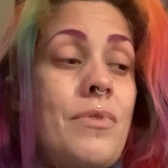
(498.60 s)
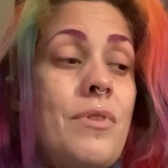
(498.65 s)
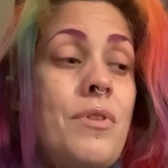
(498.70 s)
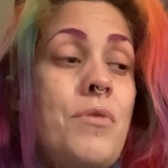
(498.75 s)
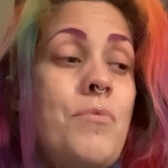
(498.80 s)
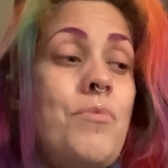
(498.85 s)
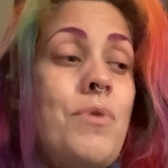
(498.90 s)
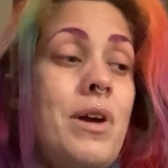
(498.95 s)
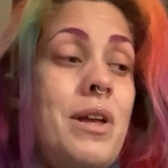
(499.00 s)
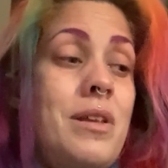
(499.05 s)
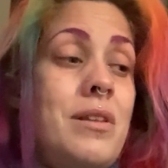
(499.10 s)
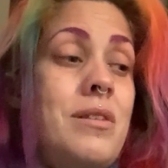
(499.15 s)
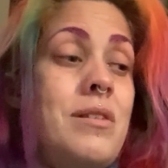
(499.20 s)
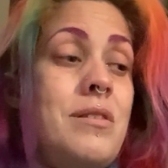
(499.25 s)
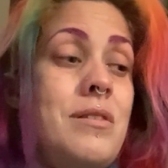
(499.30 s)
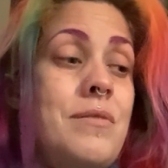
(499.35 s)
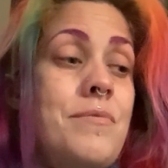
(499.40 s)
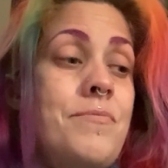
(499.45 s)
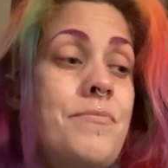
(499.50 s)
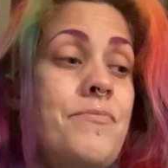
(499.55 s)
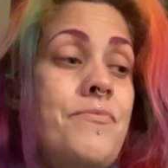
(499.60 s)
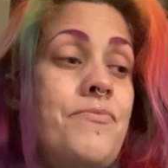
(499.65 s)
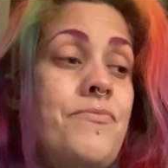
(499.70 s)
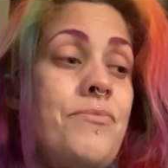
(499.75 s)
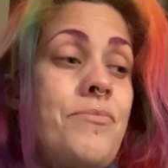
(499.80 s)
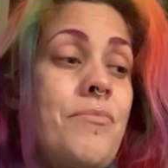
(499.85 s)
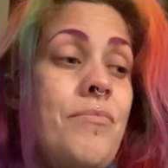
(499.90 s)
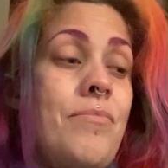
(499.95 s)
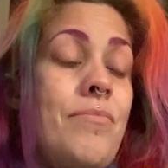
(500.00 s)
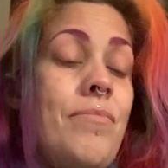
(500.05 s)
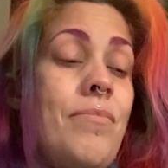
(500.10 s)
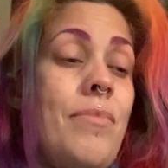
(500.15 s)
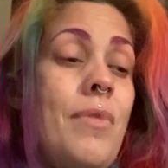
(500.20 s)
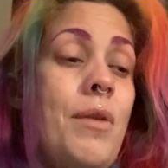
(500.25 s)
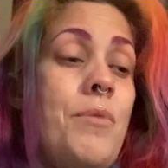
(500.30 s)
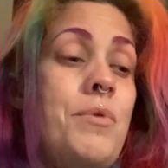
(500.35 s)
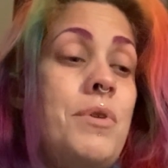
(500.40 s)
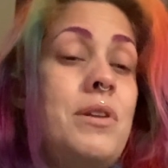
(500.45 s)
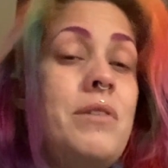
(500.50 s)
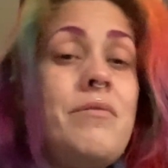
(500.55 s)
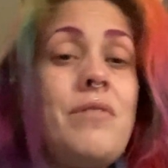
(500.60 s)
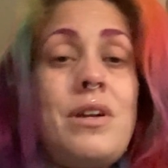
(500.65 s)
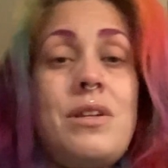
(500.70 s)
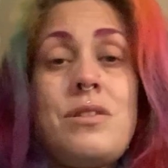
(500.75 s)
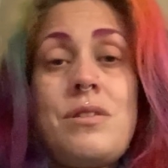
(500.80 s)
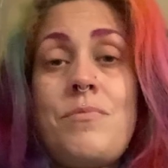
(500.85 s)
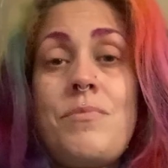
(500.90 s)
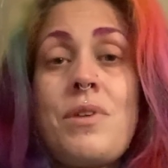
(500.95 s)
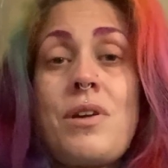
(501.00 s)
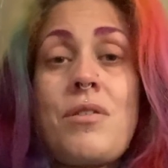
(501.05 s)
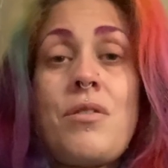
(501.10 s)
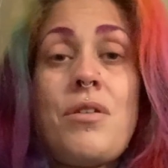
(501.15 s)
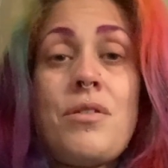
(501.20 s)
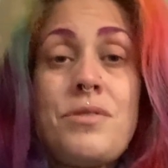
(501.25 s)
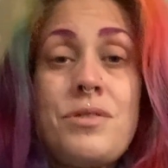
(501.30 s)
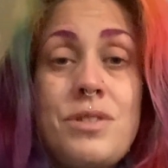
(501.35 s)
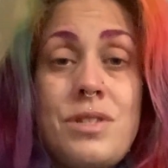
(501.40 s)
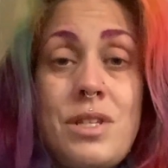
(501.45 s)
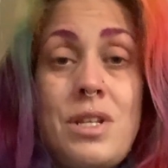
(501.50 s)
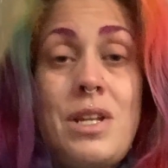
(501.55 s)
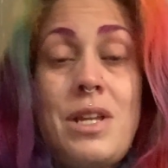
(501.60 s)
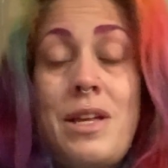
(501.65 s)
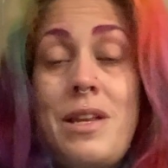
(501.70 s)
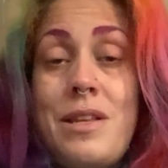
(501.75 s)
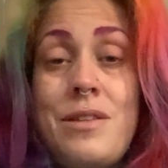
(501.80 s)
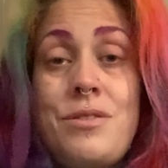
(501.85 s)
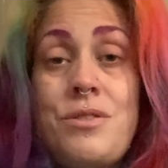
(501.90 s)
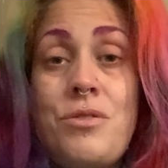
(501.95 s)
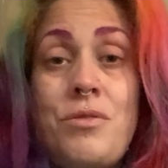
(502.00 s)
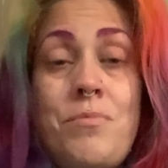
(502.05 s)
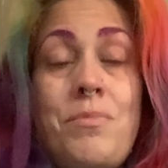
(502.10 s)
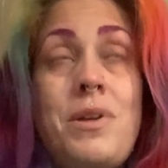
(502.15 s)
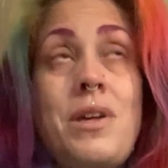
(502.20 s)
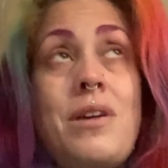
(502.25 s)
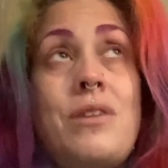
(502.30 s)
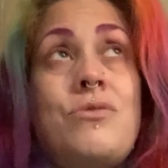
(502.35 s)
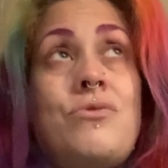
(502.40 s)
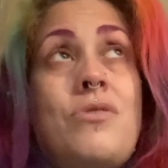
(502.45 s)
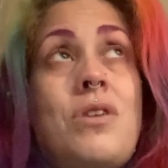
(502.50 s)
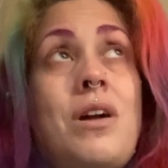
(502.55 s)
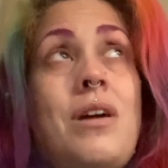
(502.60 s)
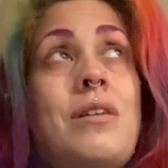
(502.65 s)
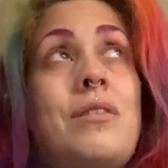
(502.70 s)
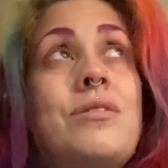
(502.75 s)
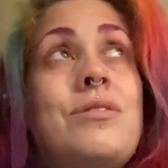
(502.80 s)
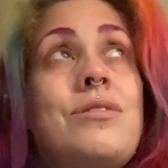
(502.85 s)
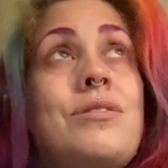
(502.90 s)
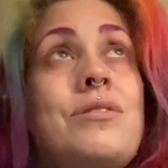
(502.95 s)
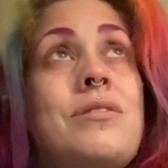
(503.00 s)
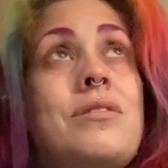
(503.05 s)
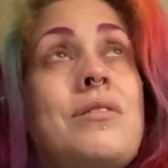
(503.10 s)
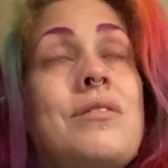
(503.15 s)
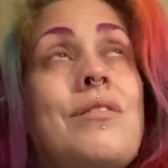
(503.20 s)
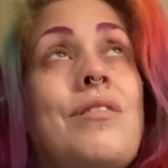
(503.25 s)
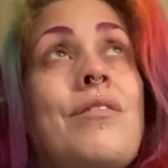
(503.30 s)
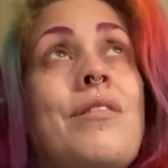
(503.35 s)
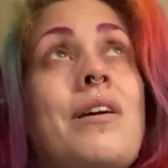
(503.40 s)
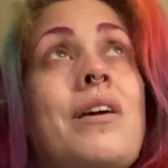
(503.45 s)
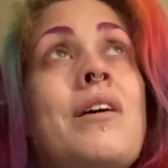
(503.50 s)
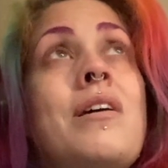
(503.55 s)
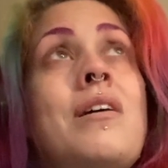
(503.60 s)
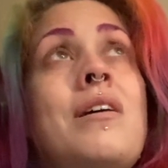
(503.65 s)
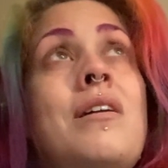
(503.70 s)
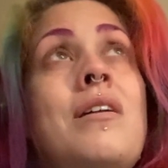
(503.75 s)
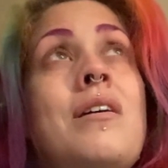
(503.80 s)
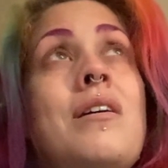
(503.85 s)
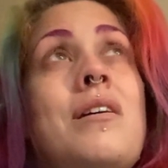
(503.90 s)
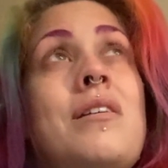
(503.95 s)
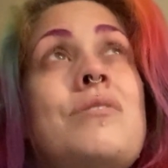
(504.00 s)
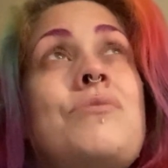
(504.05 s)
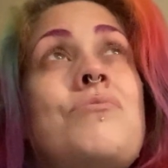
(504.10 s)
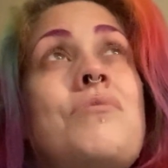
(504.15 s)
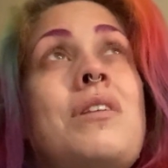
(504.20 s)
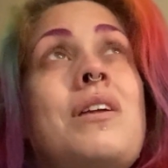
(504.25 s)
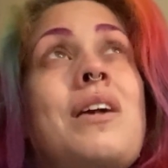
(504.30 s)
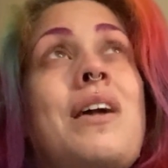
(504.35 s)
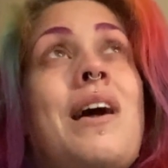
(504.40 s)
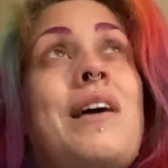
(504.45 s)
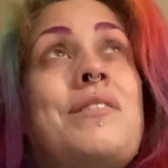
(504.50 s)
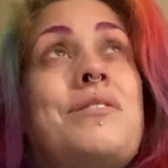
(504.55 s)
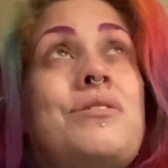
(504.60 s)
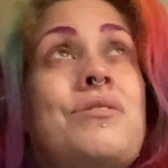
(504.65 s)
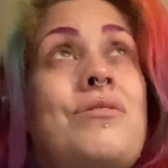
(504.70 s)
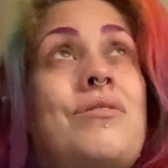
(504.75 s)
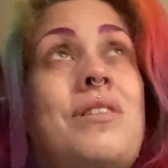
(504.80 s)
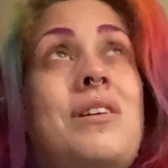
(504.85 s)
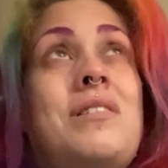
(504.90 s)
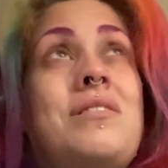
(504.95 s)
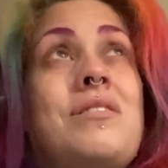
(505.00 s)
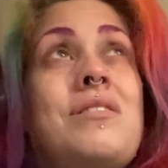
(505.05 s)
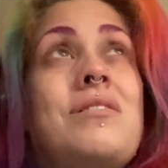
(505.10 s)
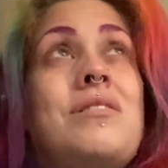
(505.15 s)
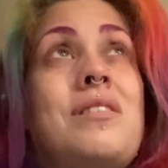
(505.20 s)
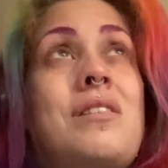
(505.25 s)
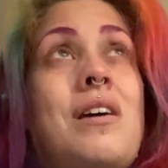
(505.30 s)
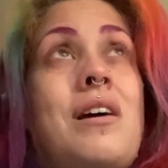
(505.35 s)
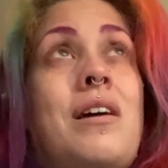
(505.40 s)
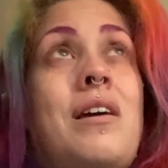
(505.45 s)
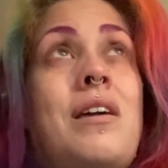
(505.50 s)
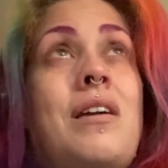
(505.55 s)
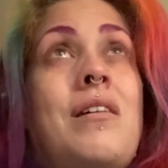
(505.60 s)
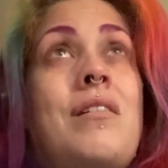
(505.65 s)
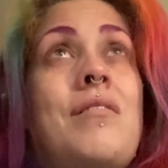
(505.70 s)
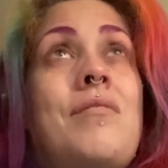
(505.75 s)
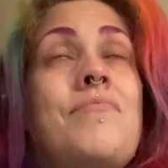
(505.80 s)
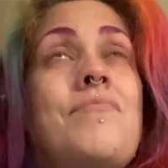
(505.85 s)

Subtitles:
when you raise something constantly and it's not being addressed, like, it's really gaslighty to say